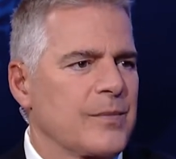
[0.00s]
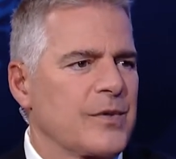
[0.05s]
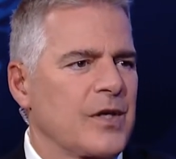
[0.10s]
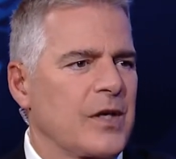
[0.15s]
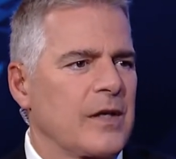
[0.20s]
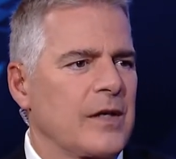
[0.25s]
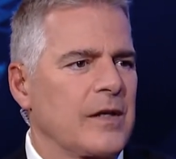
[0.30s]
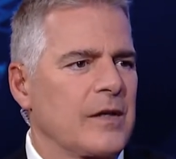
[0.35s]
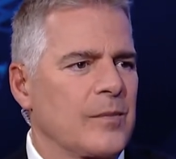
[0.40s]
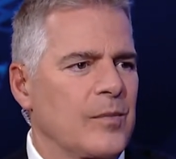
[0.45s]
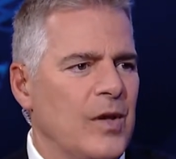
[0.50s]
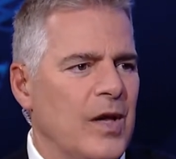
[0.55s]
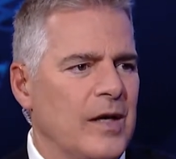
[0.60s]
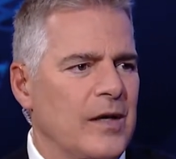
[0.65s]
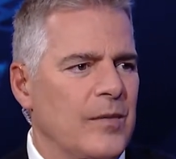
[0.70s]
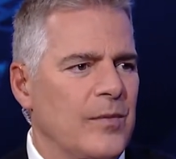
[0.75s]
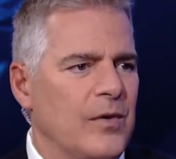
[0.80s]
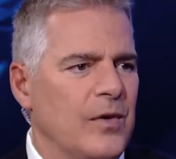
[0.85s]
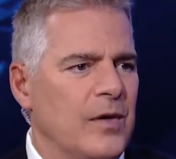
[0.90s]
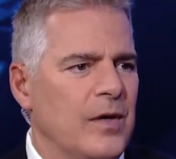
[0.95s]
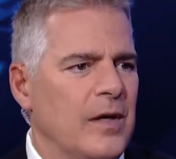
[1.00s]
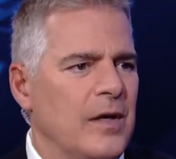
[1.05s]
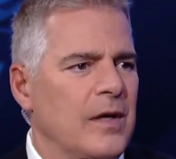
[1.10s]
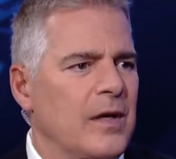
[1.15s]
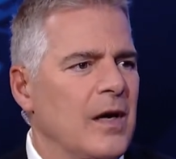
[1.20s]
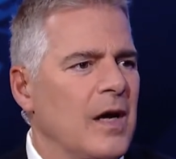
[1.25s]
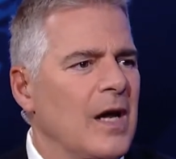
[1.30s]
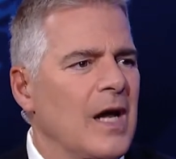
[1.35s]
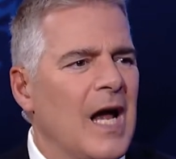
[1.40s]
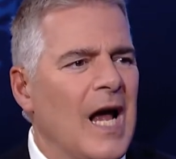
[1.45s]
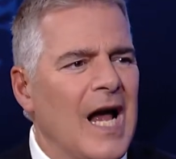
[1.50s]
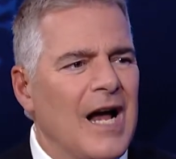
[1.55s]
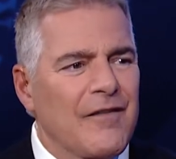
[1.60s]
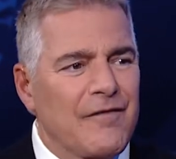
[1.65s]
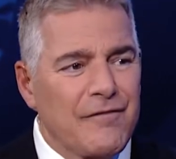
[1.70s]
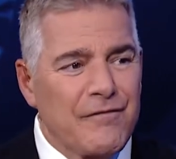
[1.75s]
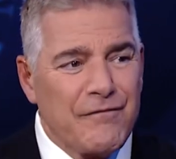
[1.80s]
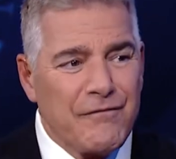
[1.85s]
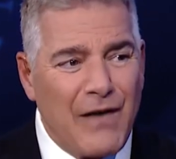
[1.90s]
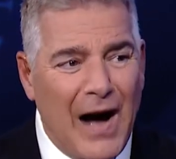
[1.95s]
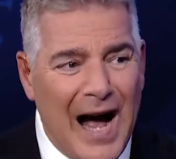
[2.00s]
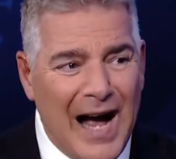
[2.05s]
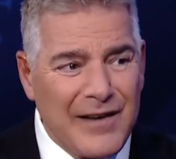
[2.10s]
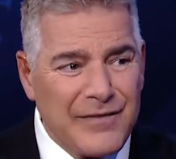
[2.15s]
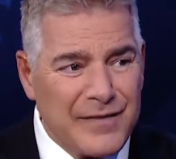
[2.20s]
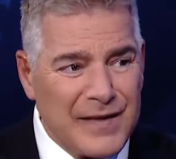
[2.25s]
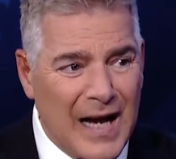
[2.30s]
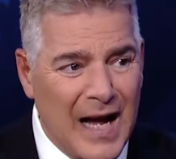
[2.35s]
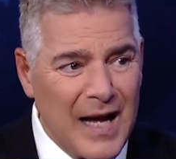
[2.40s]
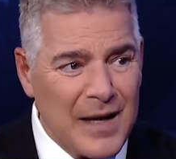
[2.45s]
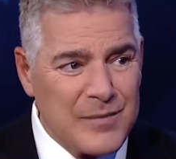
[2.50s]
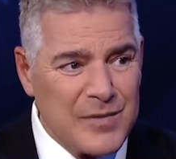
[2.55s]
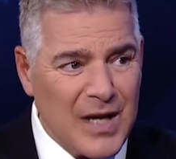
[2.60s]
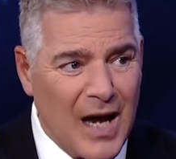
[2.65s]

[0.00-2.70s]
particularly in the Black community. Five times